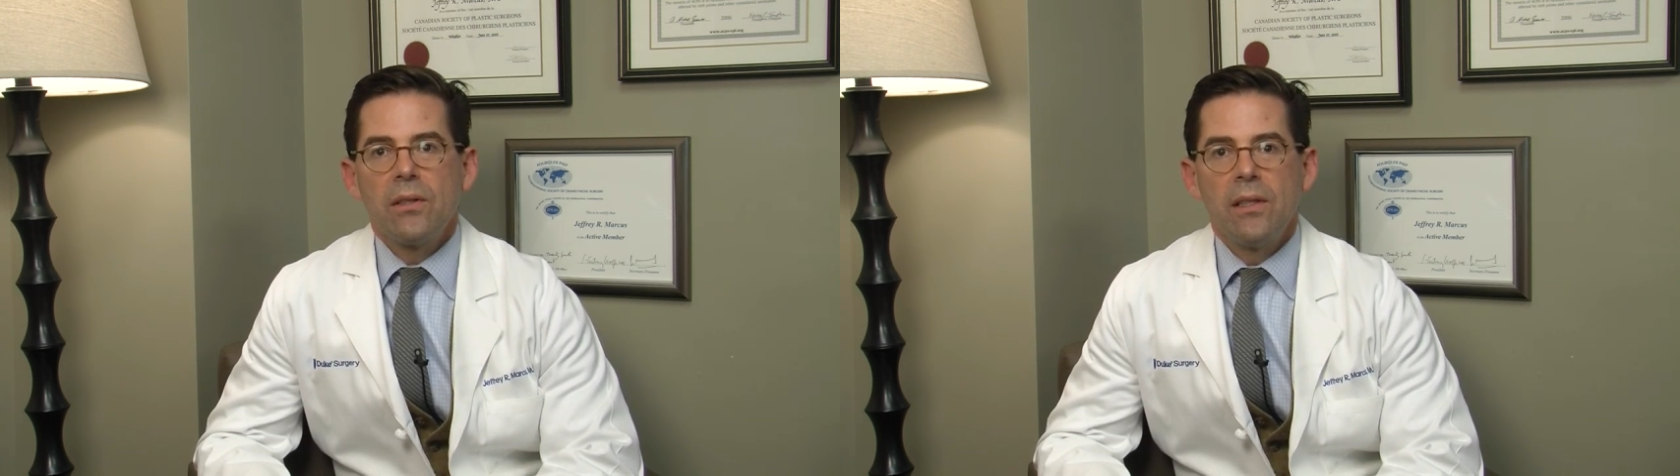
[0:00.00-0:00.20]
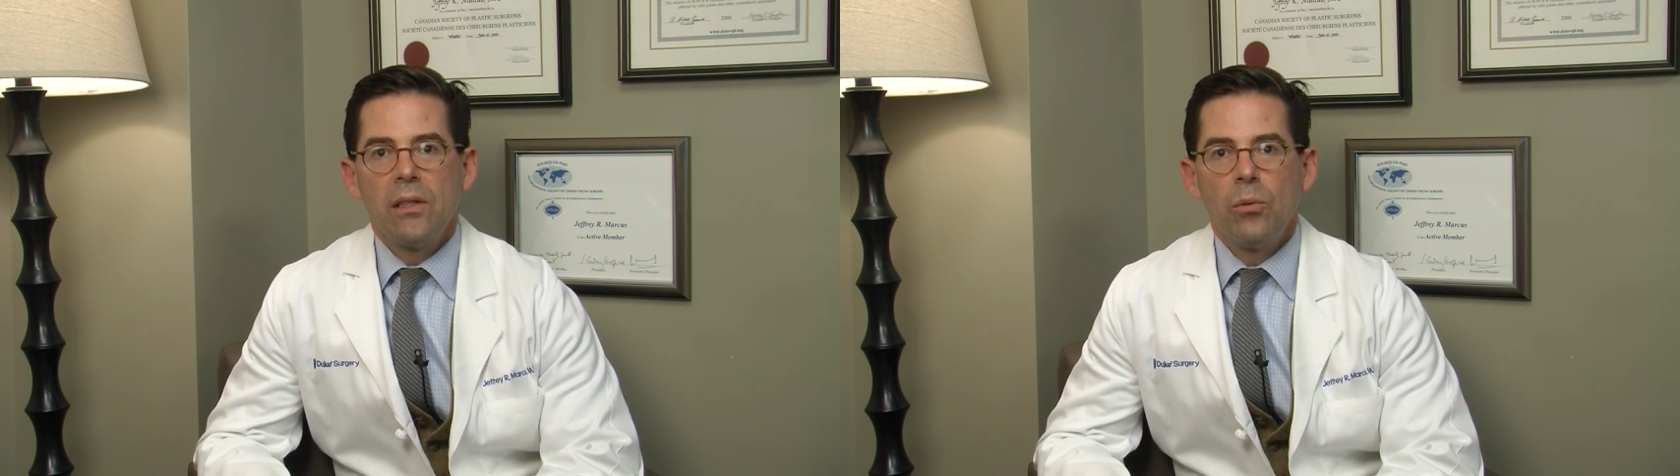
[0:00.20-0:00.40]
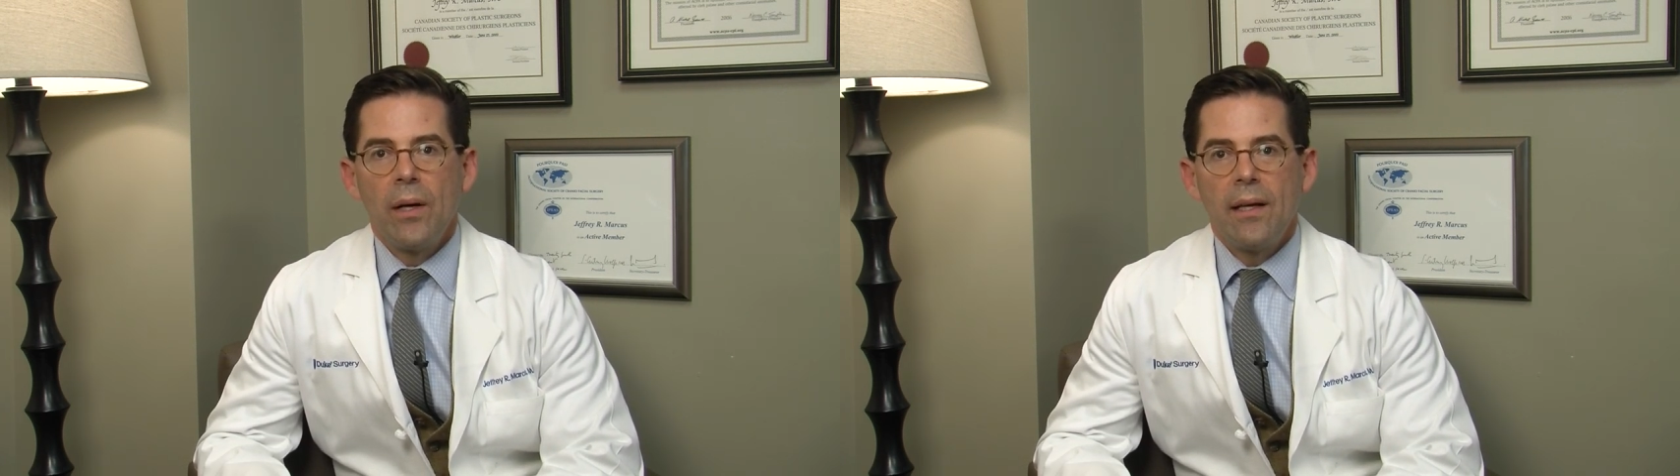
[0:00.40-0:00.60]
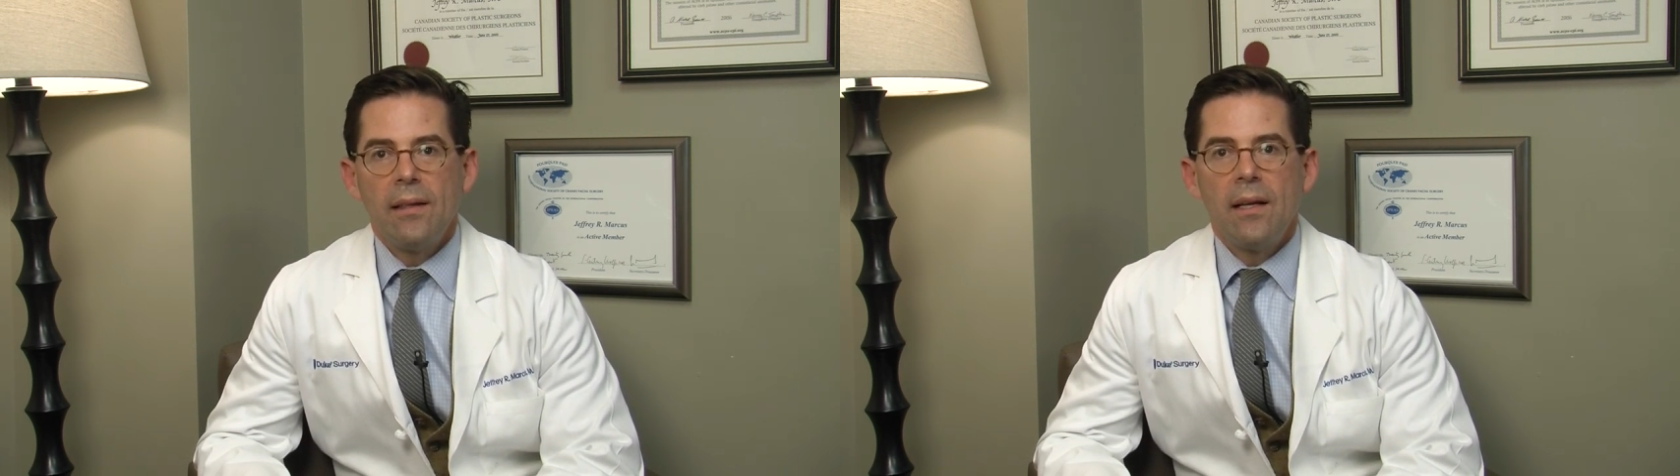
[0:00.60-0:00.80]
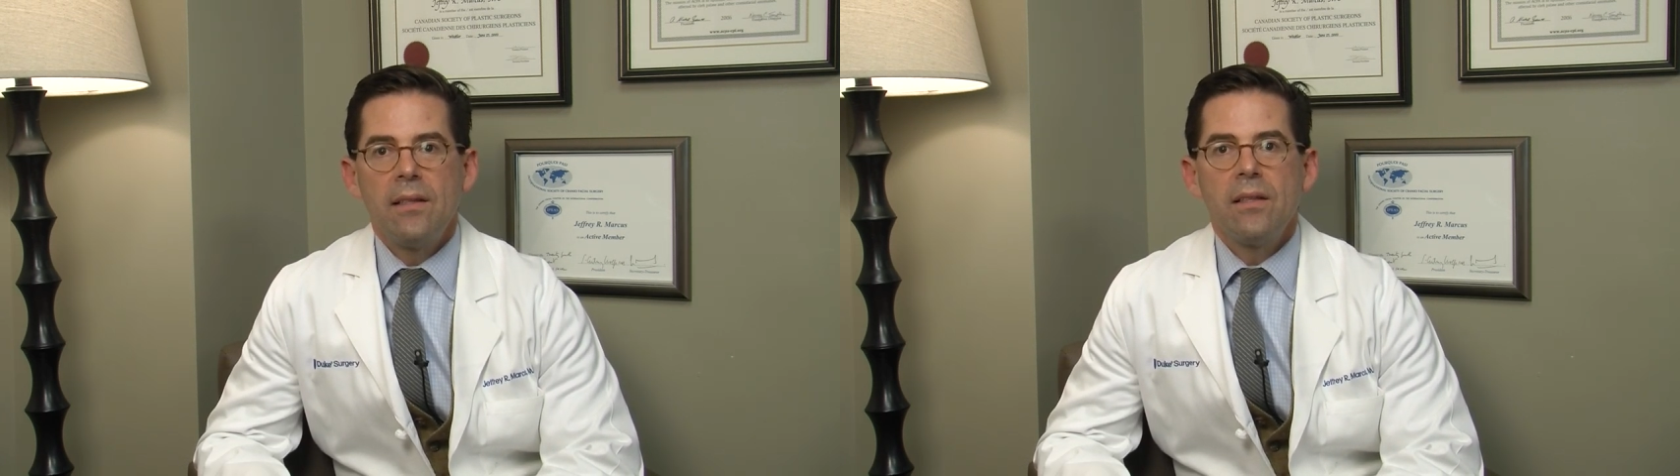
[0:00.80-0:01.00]
Clint
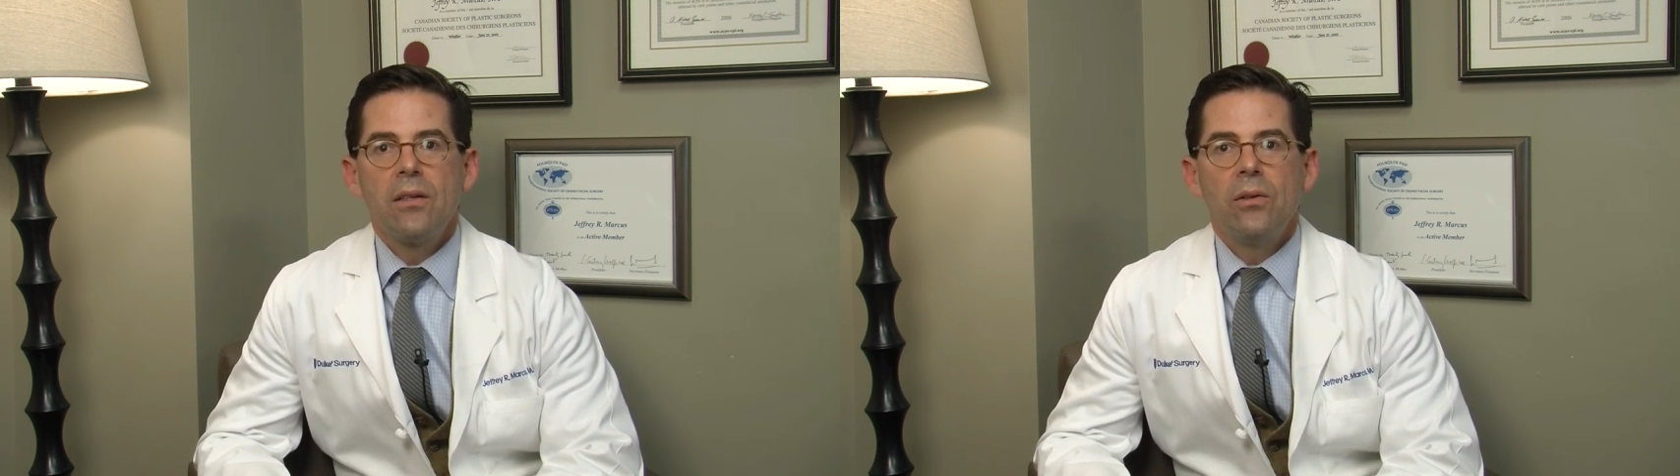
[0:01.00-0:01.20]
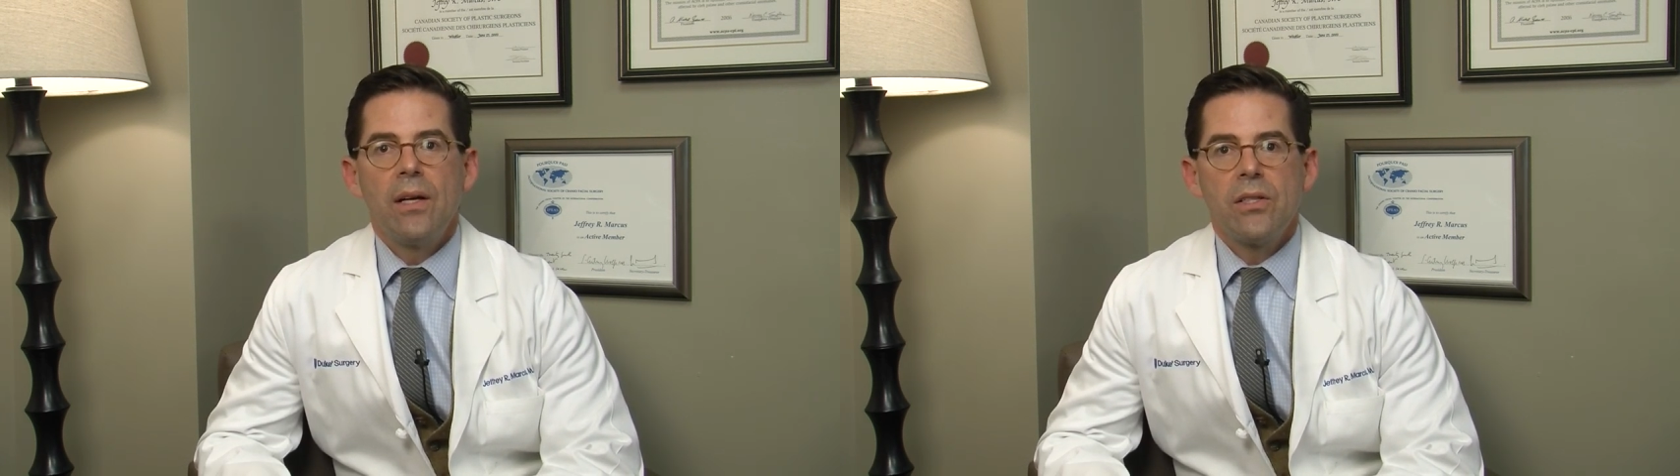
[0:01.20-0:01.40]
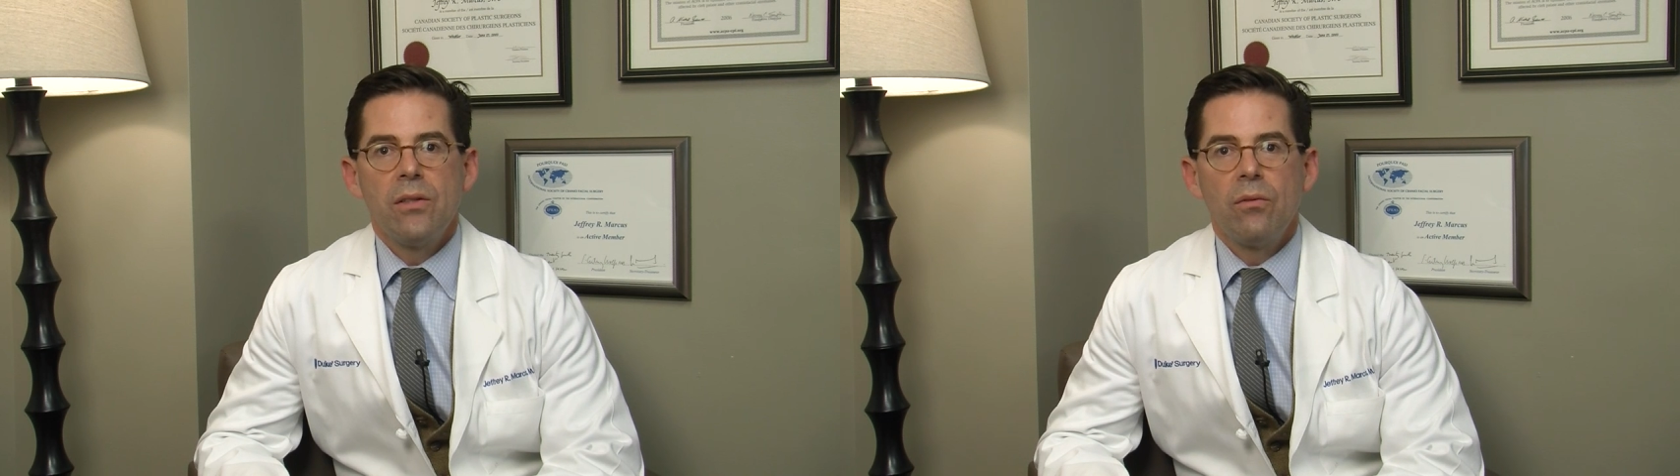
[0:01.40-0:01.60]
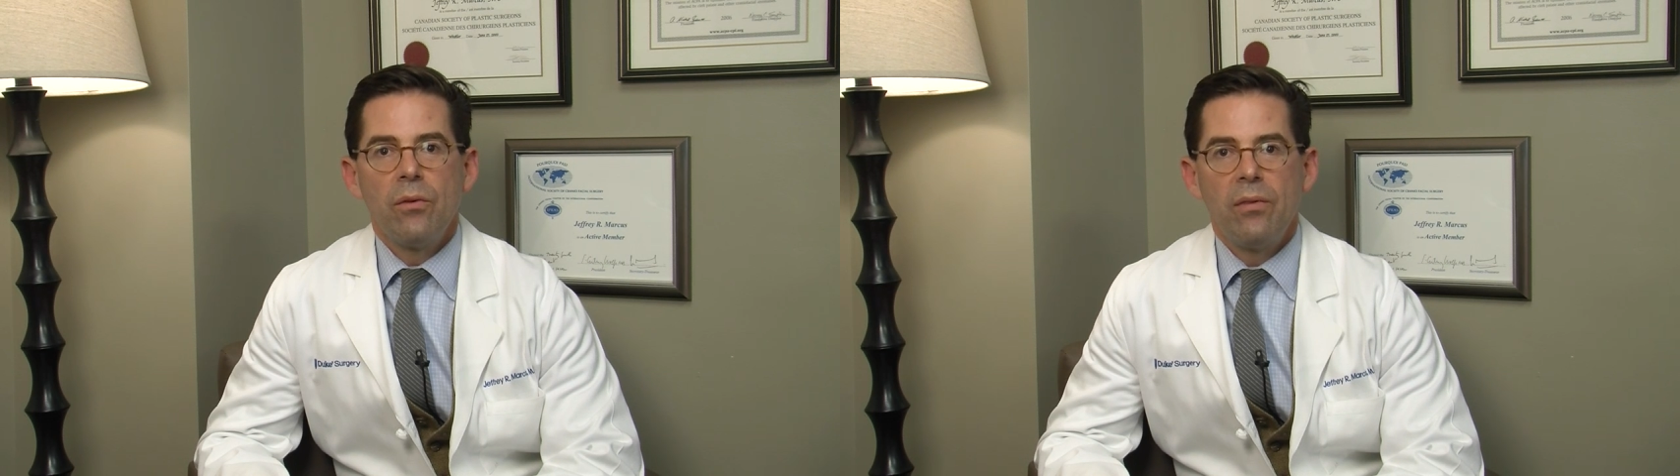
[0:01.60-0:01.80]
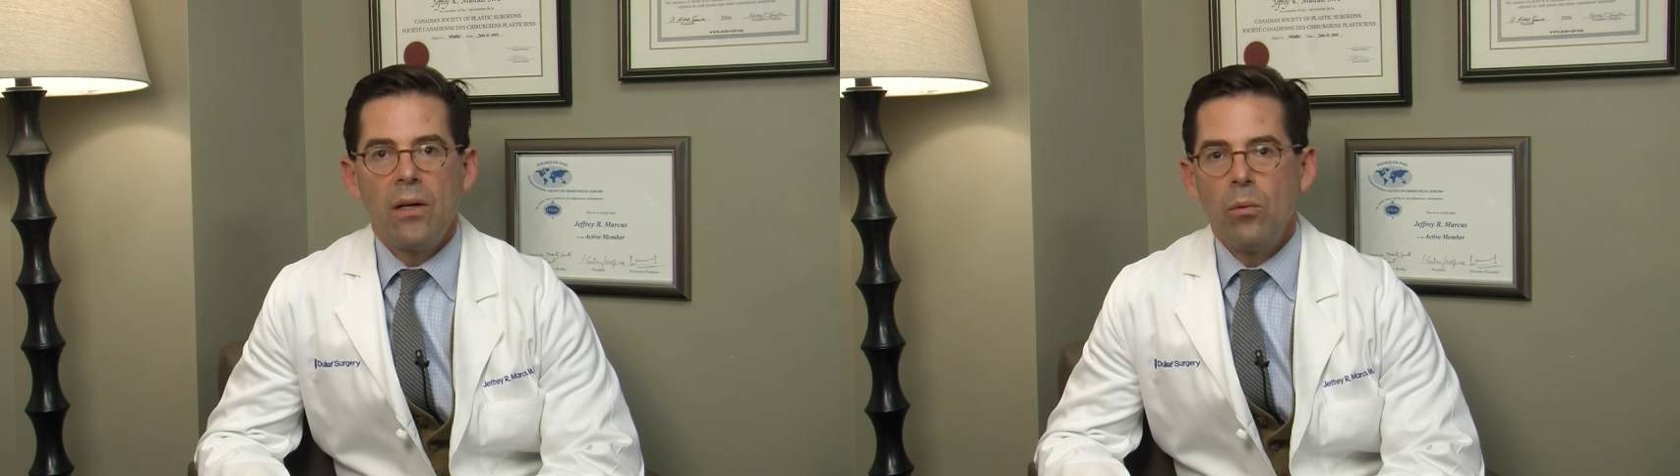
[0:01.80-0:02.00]
Lewicki, led to the creation of
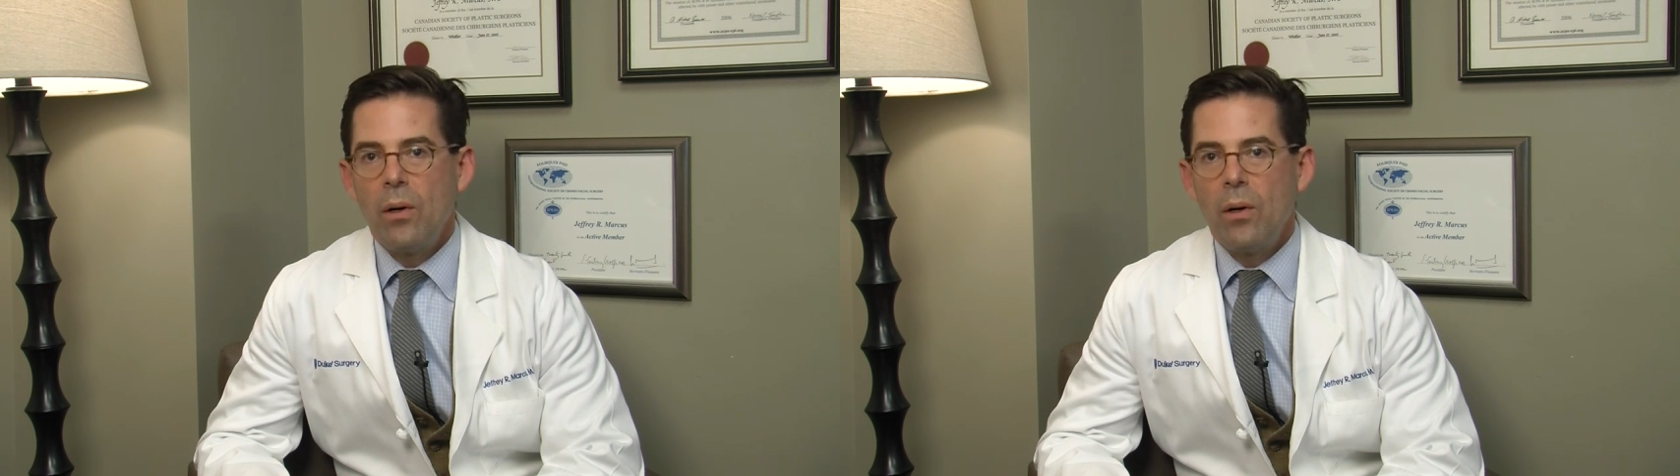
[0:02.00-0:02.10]
the very